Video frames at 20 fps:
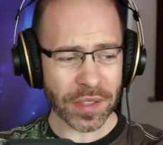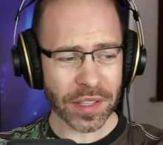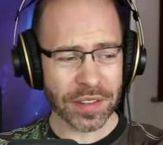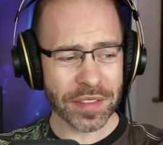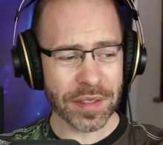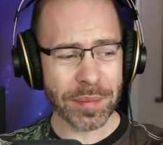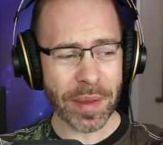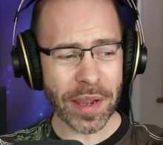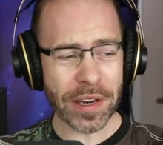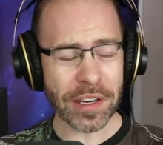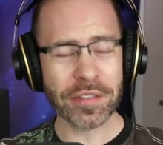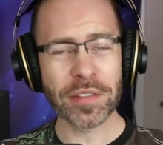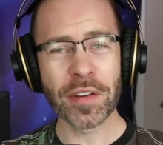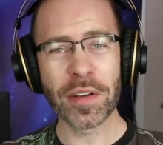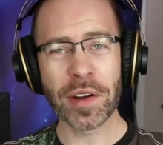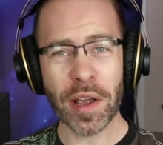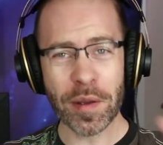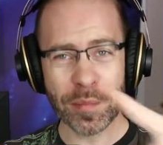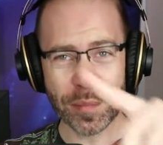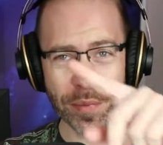the
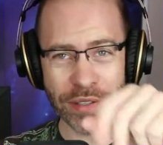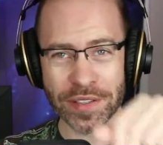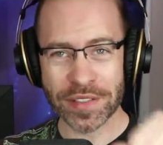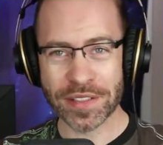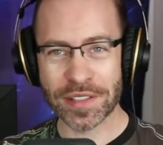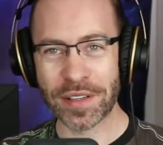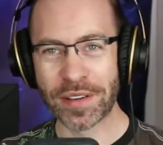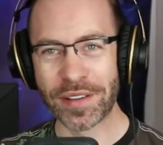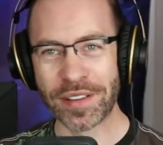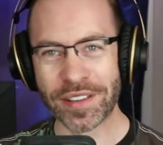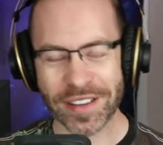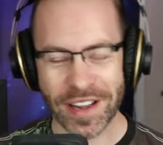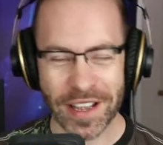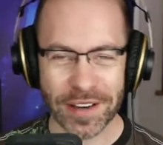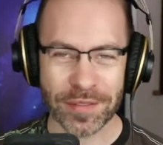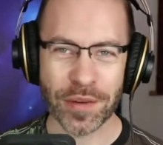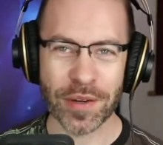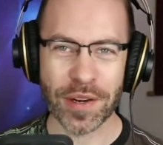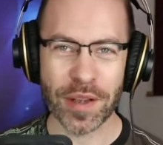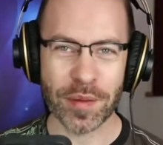microphone output is going, or
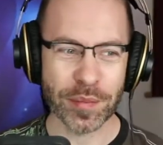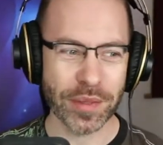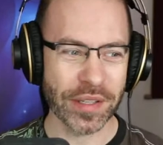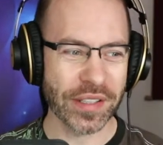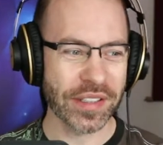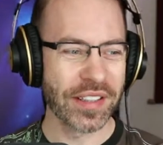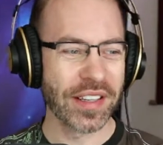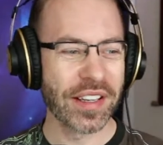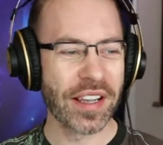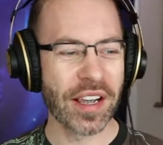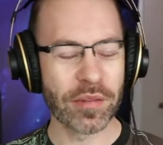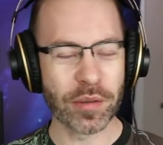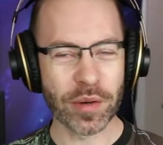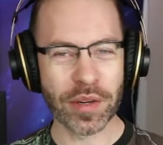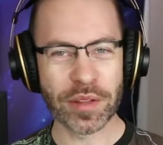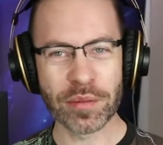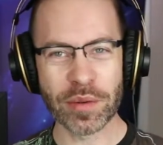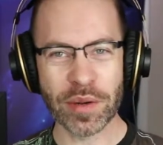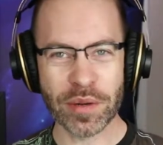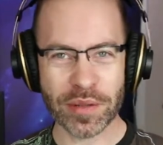headphone output of one
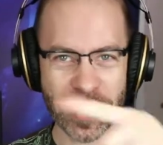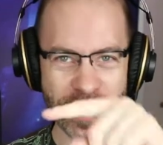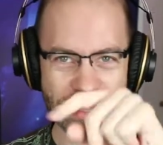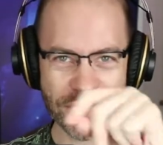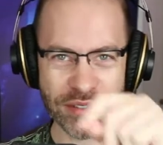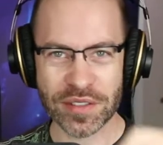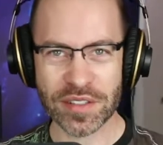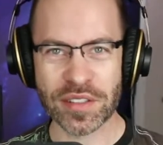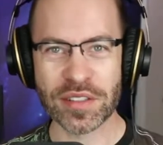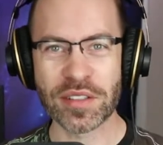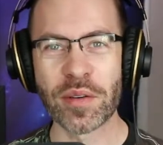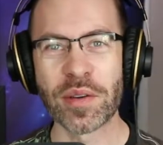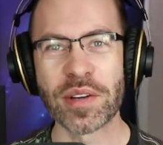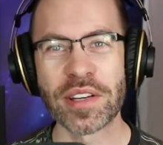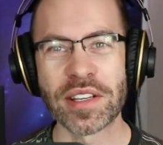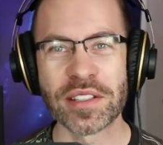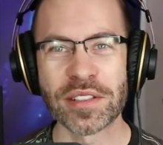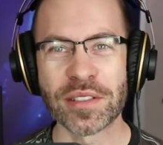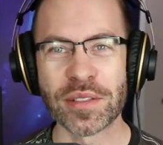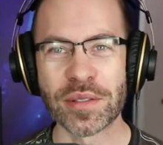of the Rodecasters is going
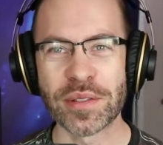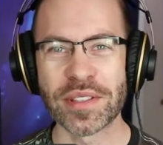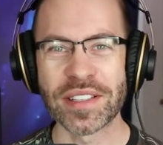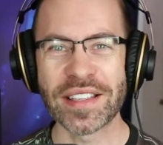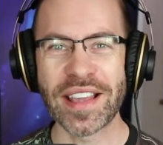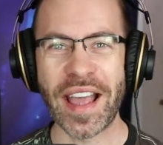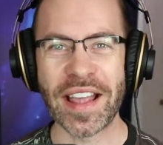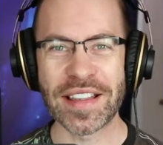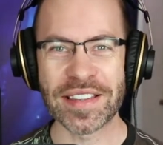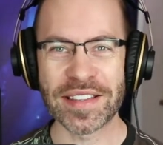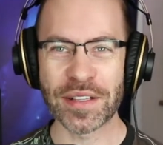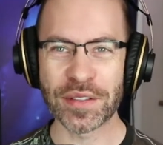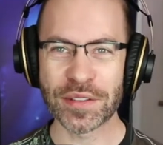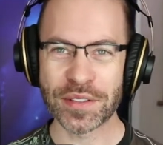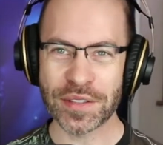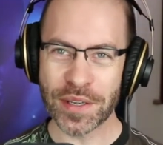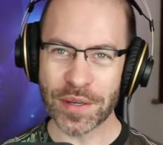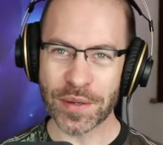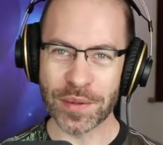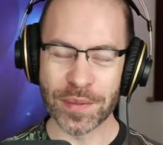into the
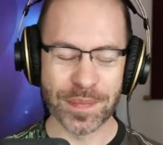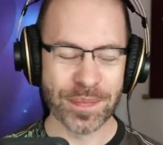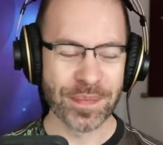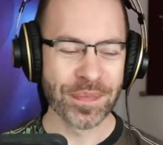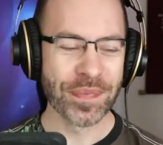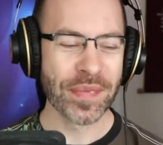SL2.